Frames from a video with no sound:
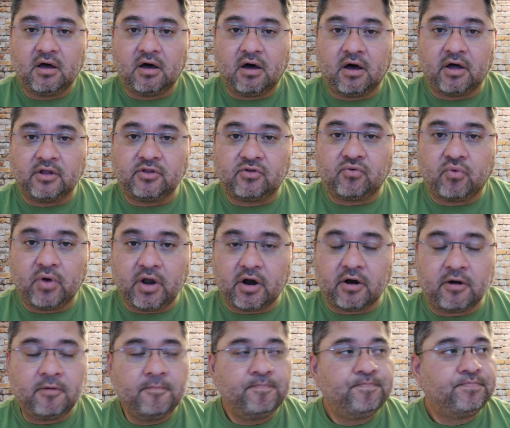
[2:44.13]
on
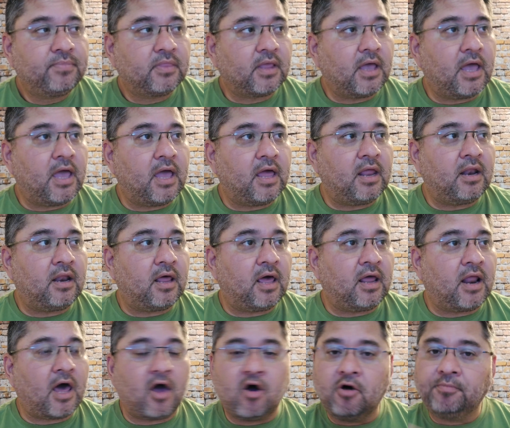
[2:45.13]
Twitter, and
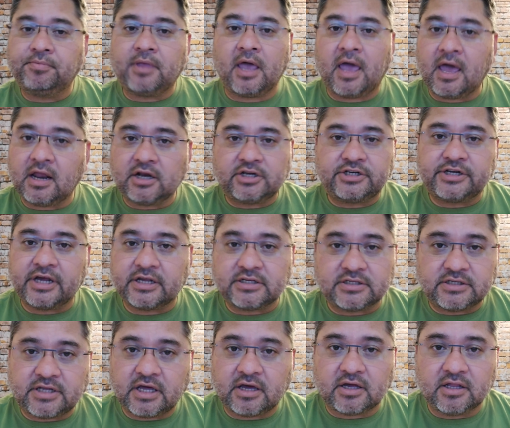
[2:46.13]
and I hope they had a chance
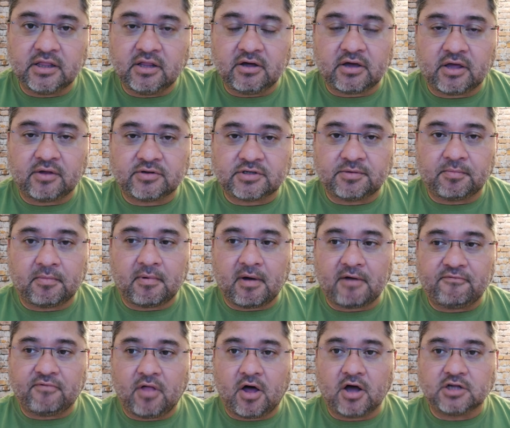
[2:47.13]
to take a look at some of
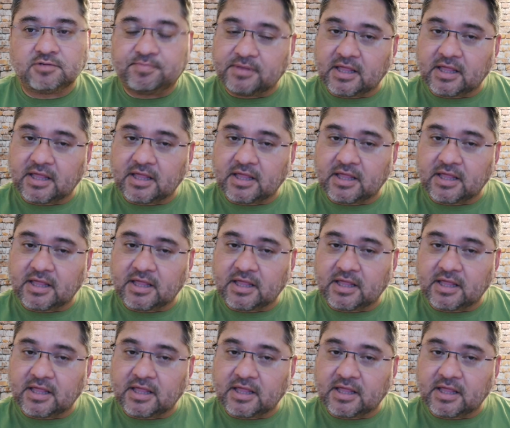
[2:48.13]
my vlogs.